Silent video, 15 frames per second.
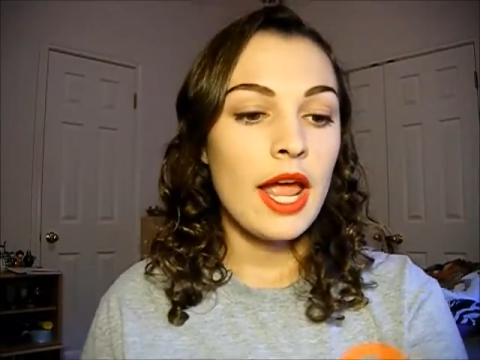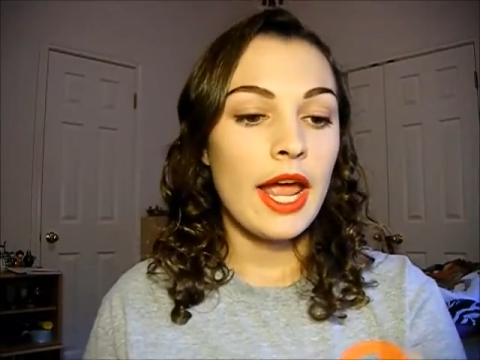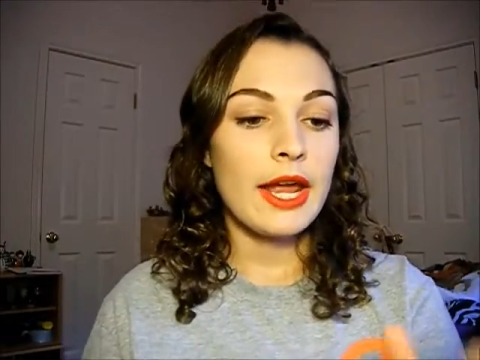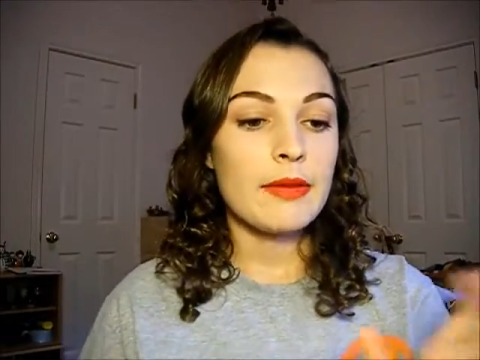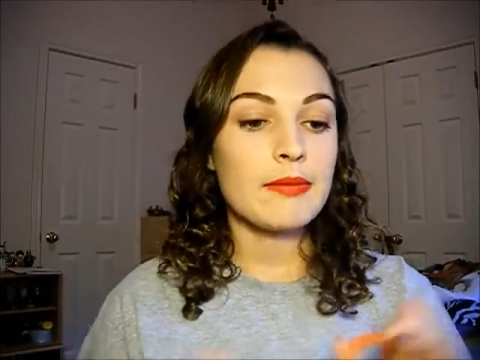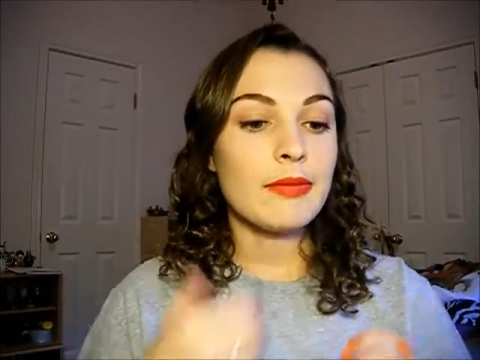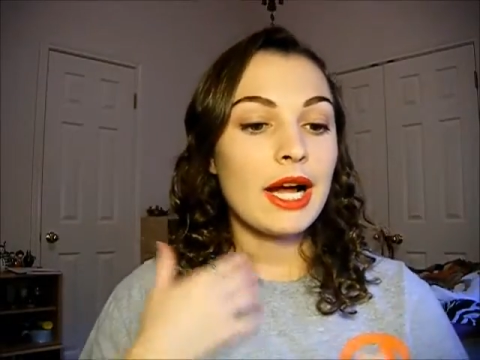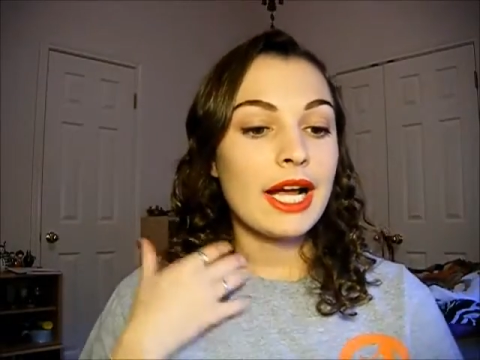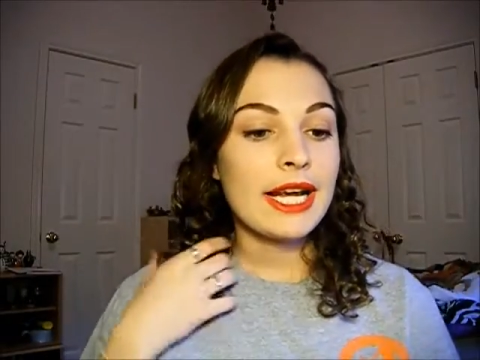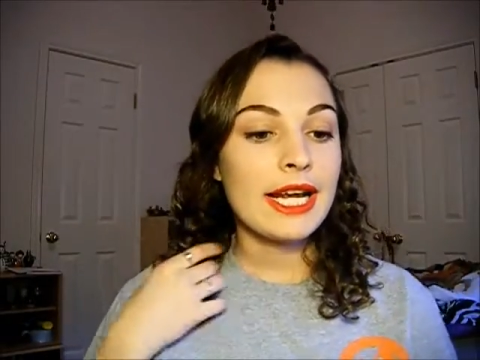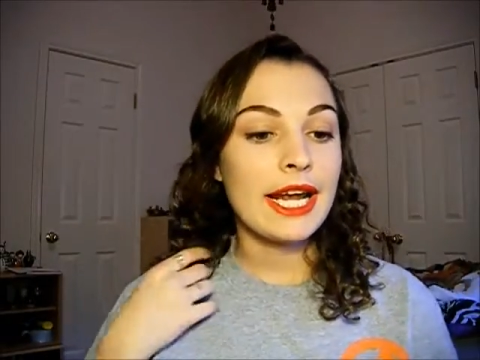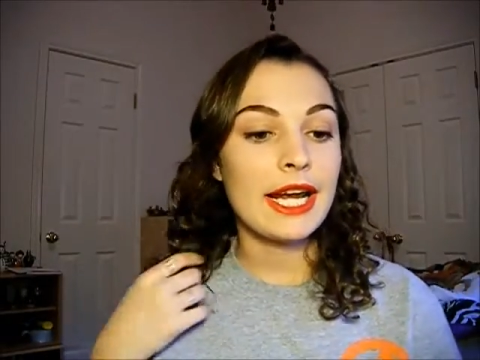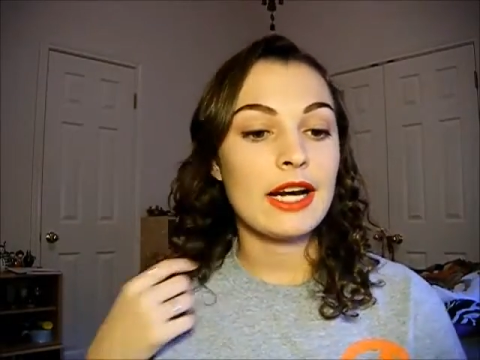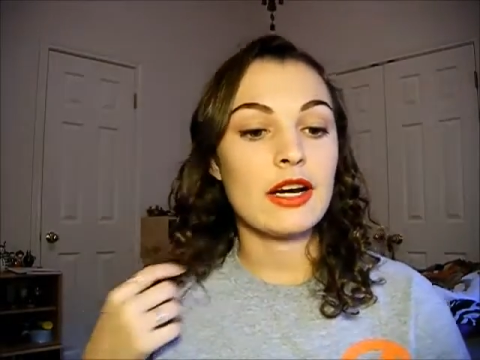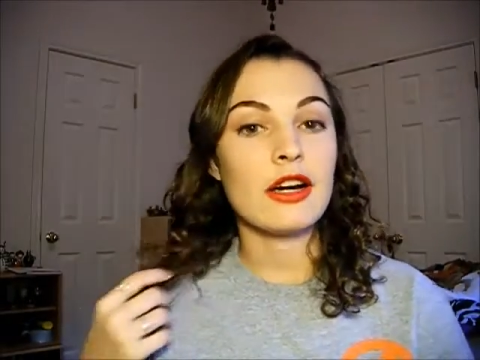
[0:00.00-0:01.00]
And my
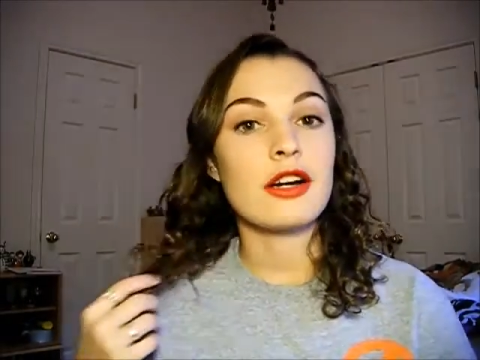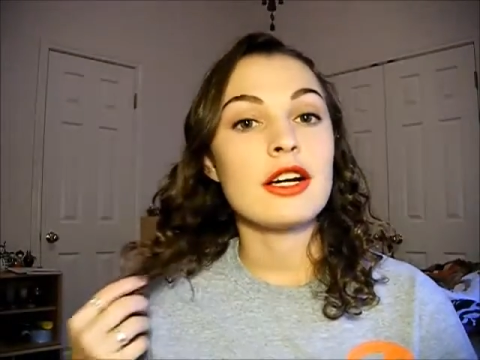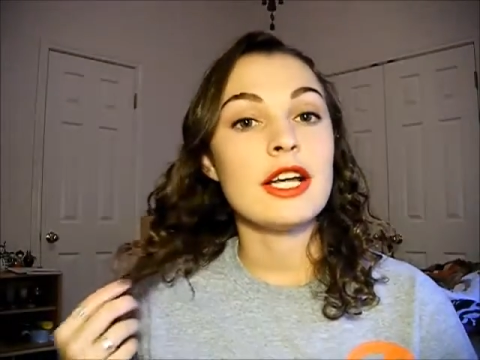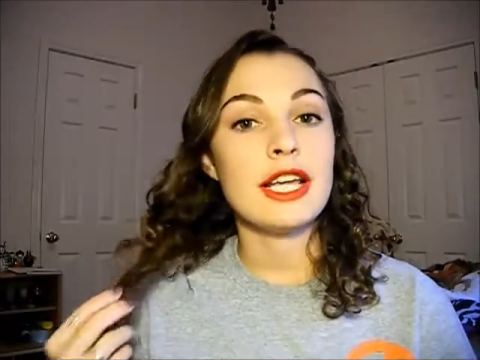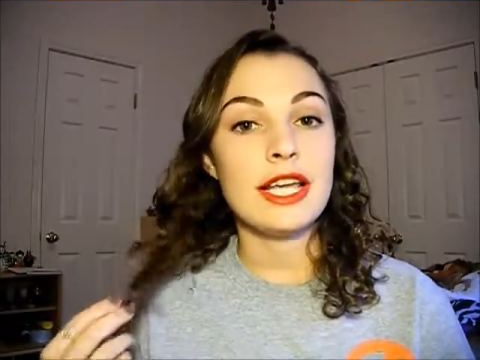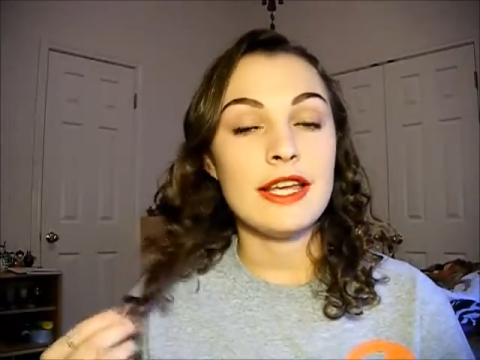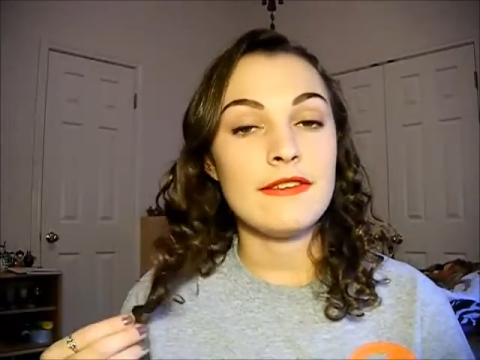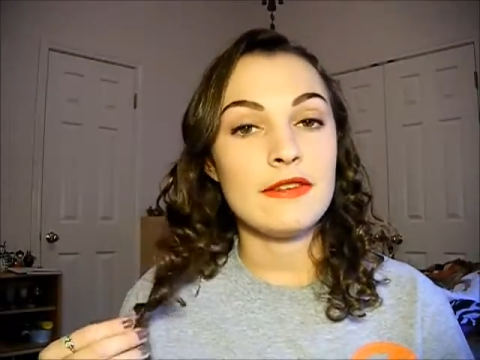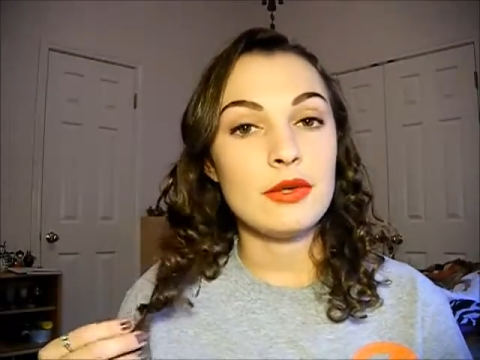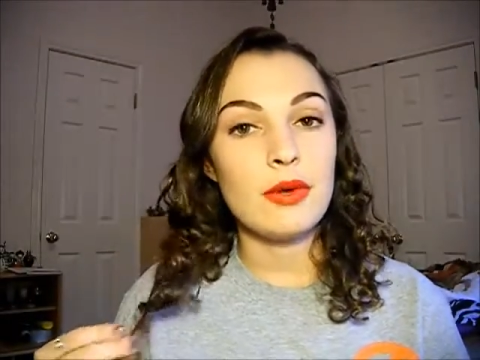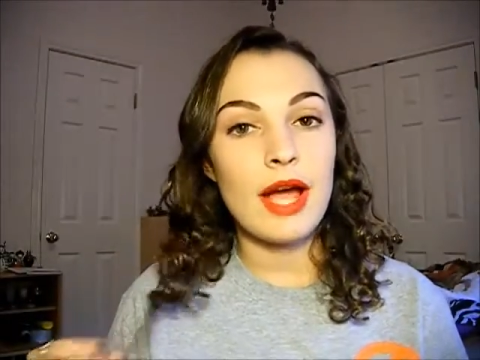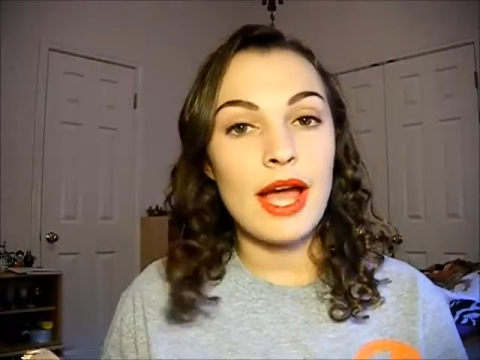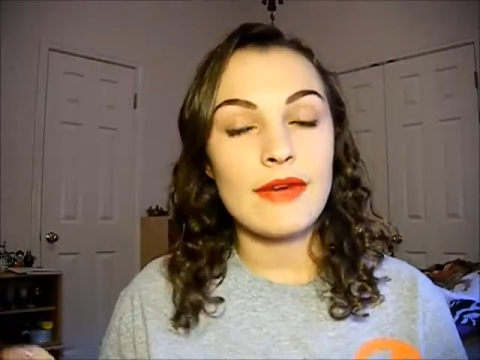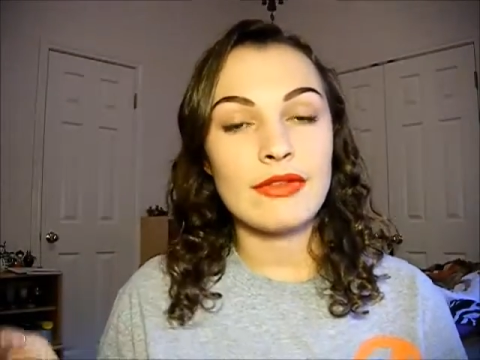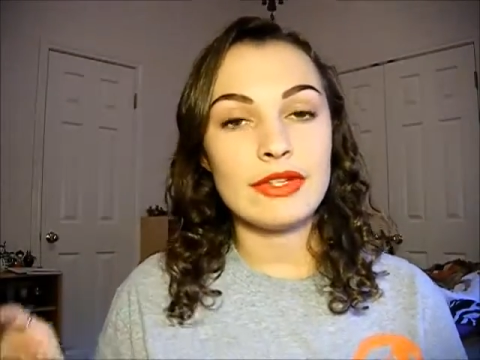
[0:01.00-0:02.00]
hair, if you
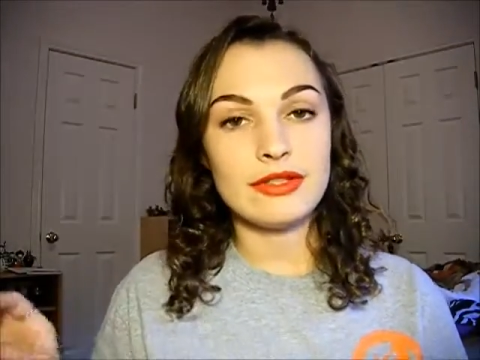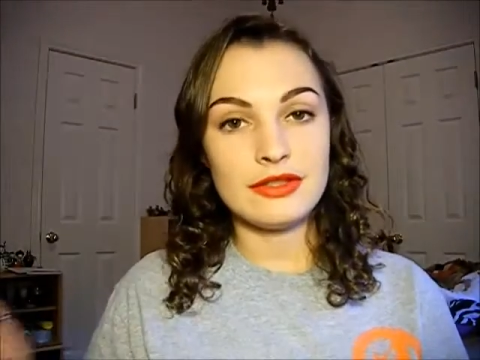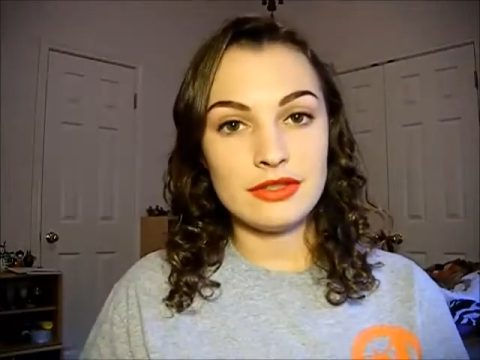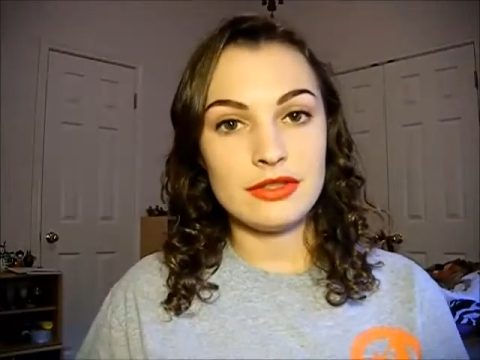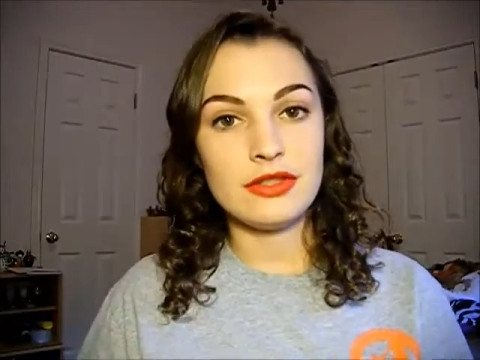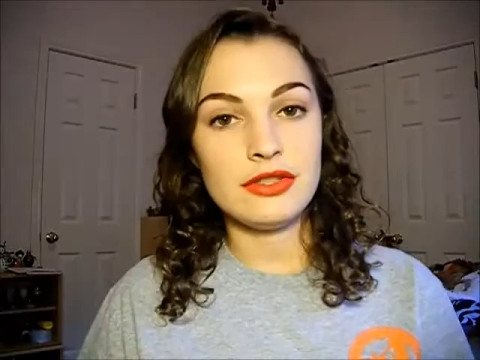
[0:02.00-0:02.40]
haven't